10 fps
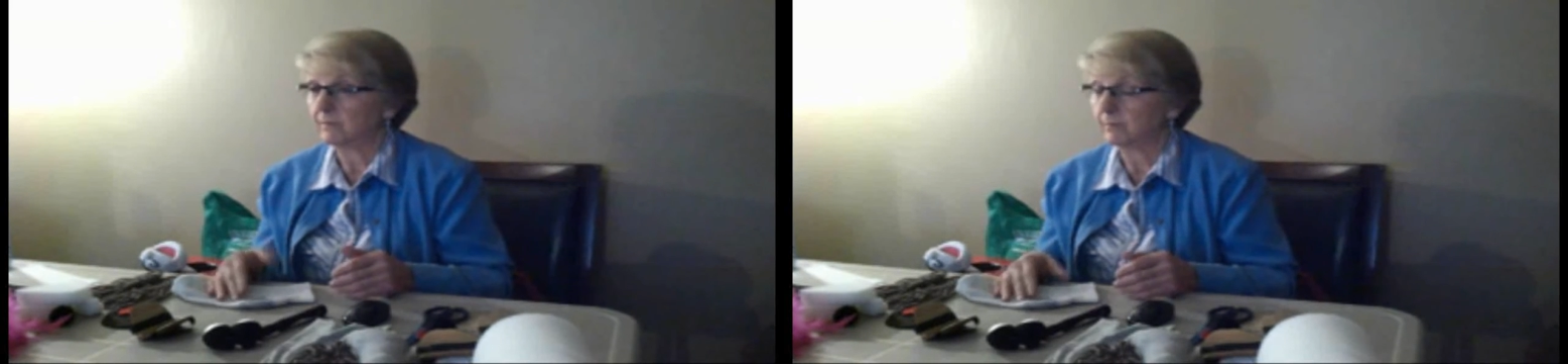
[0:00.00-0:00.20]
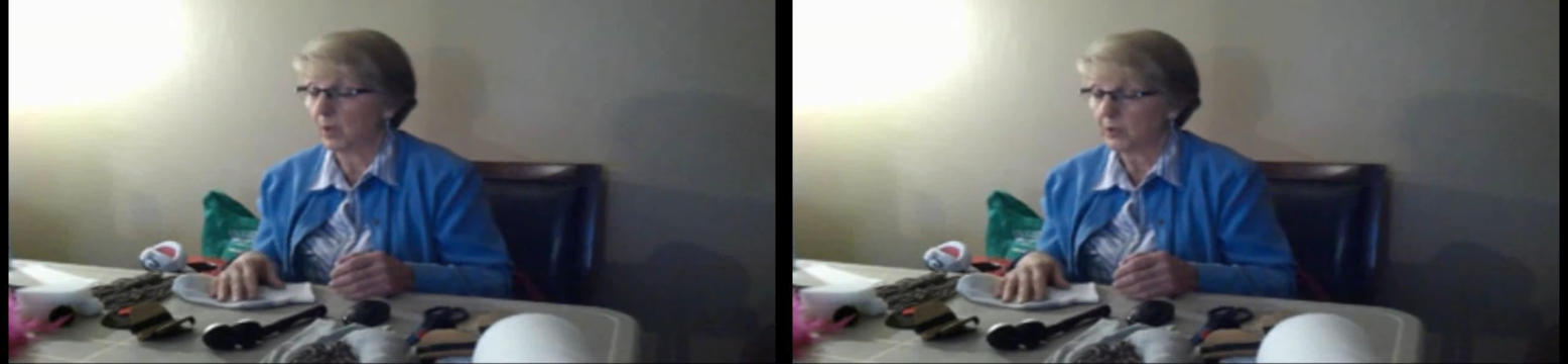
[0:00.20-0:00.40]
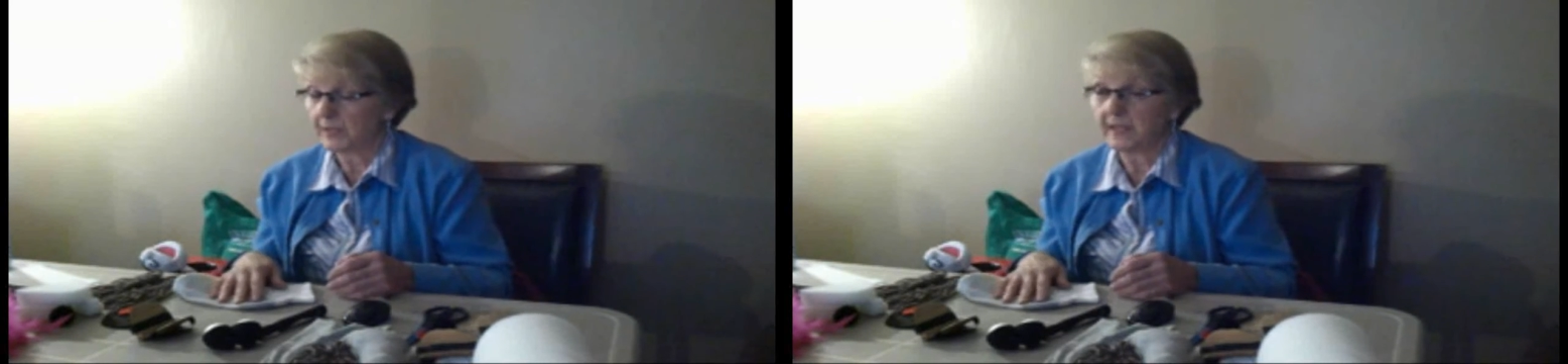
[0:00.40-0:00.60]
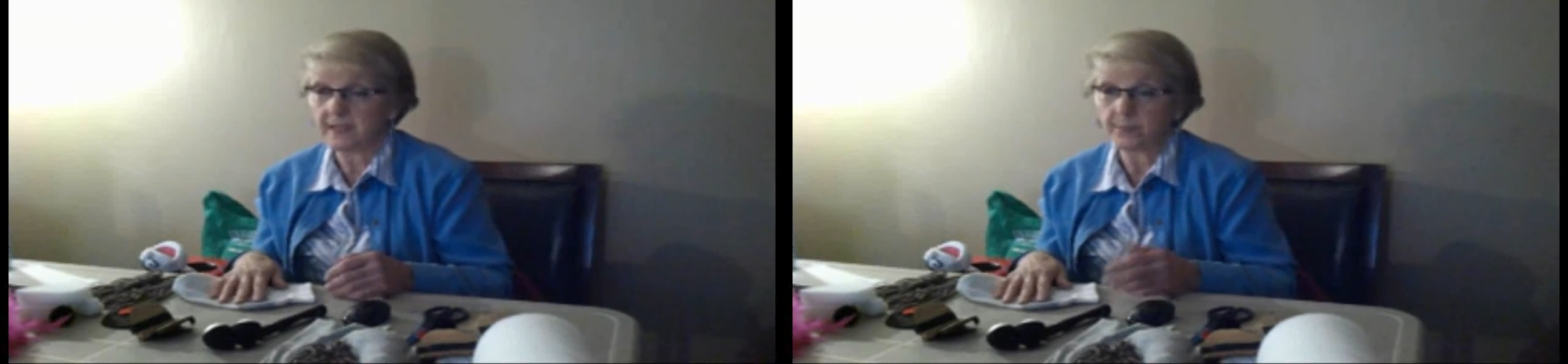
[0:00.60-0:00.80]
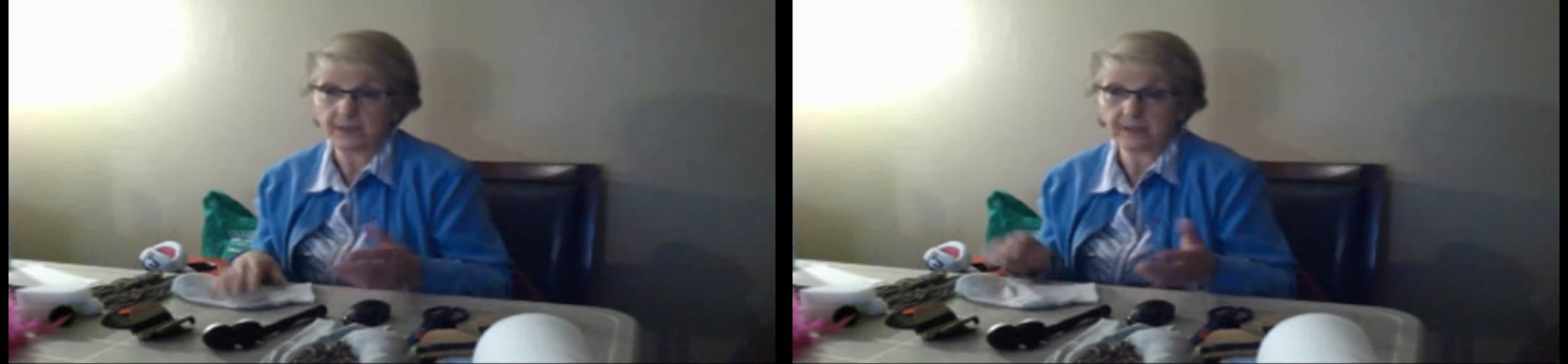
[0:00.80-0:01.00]
most
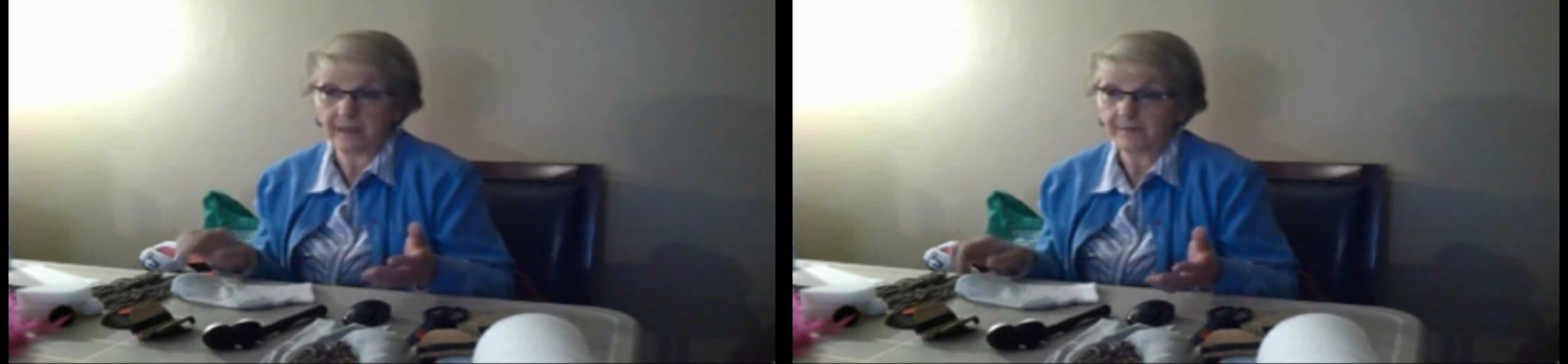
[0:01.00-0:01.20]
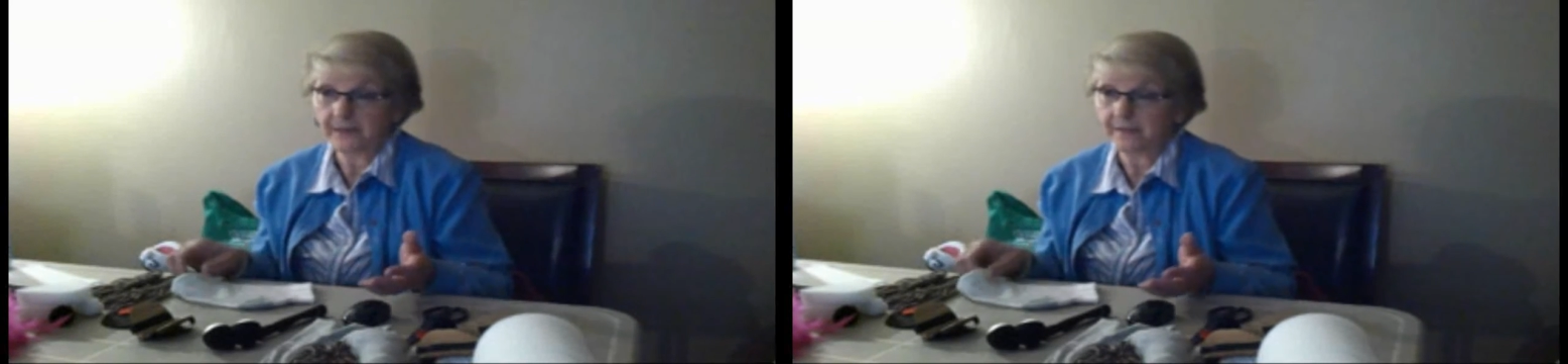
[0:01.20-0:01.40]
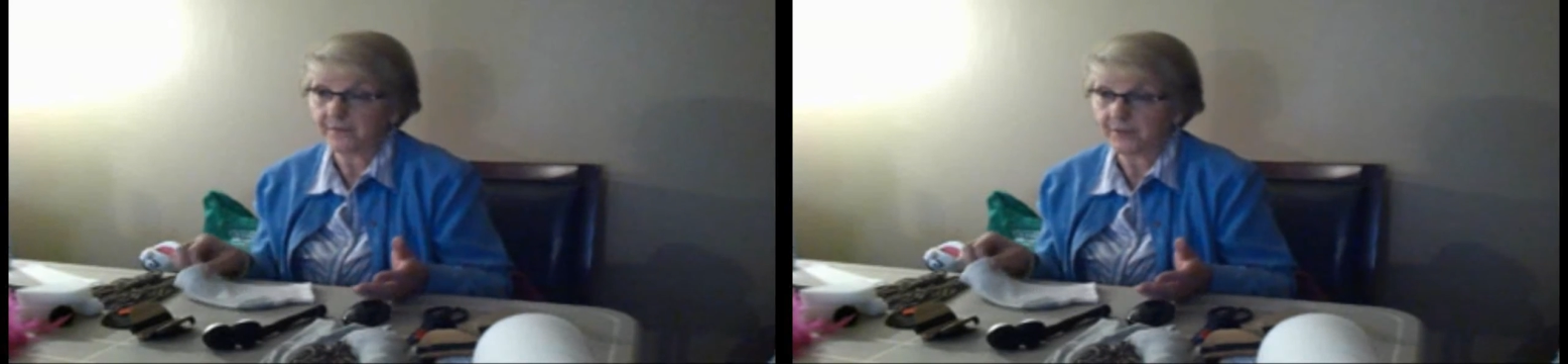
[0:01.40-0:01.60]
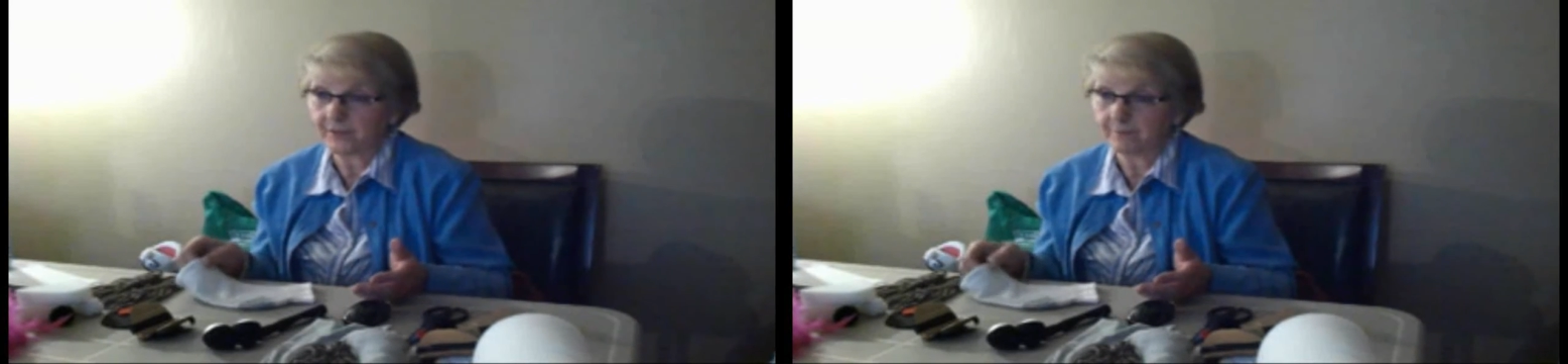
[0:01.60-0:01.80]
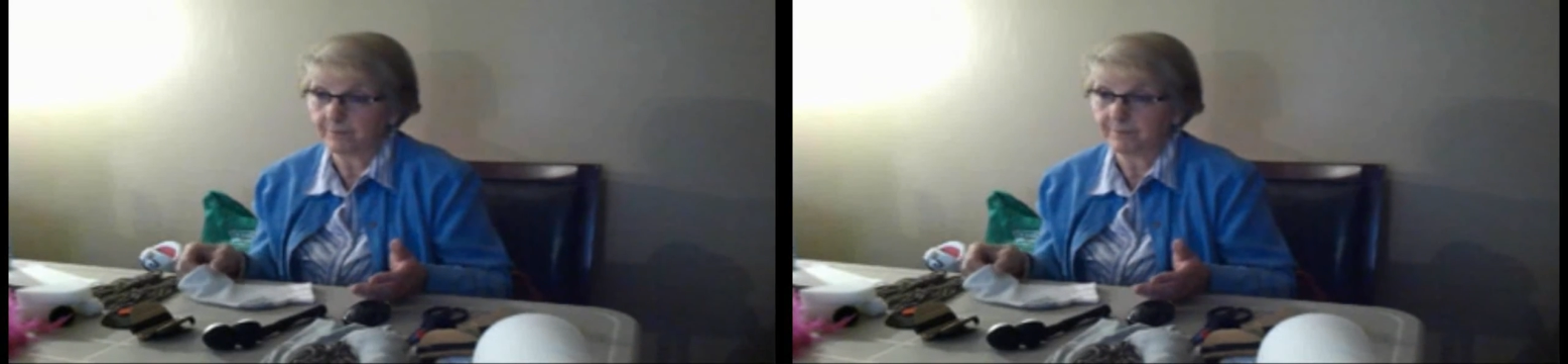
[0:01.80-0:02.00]
kids would love it if
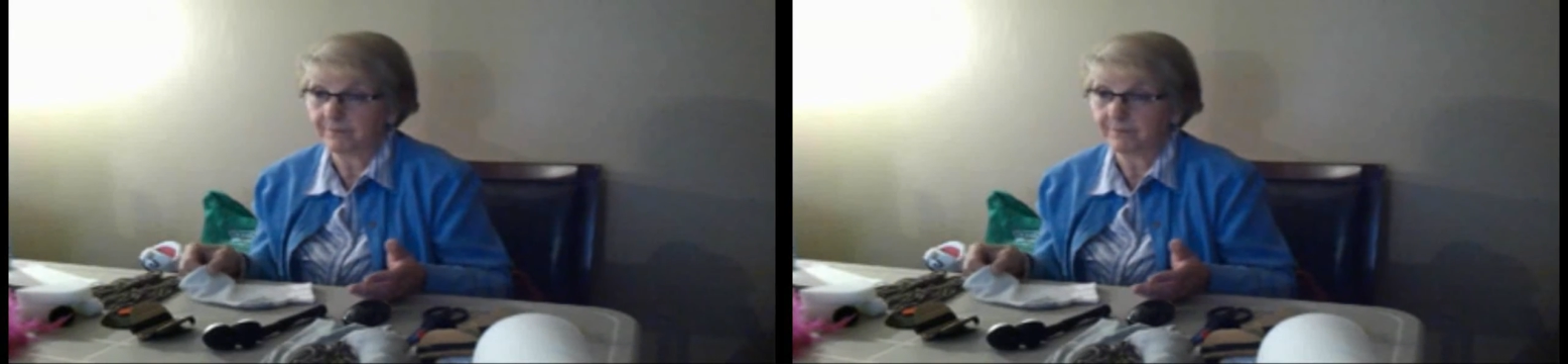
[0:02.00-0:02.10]
their